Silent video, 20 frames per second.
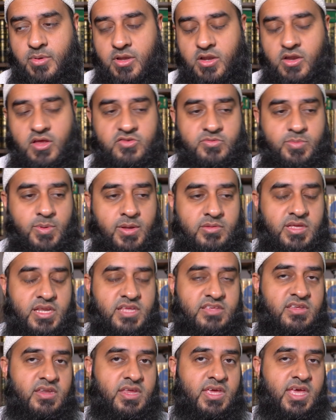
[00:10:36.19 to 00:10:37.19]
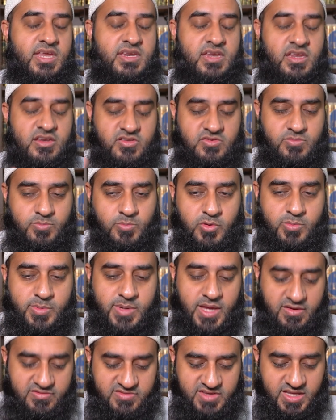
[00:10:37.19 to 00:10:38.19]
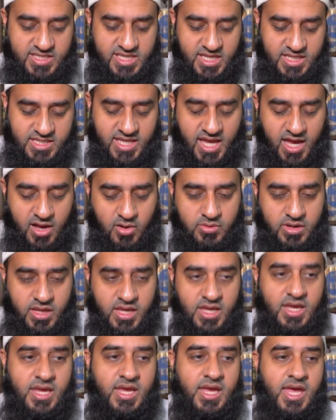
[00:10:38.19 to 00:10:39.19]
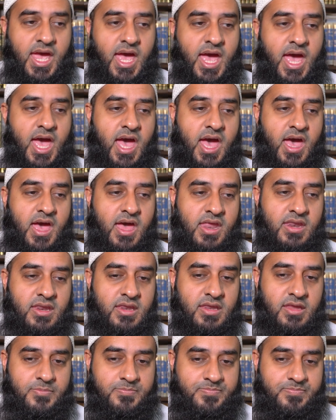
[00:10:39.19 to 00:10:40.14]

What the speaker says: Allah subhanahu wa ta'ala said again that this book we have sent it down and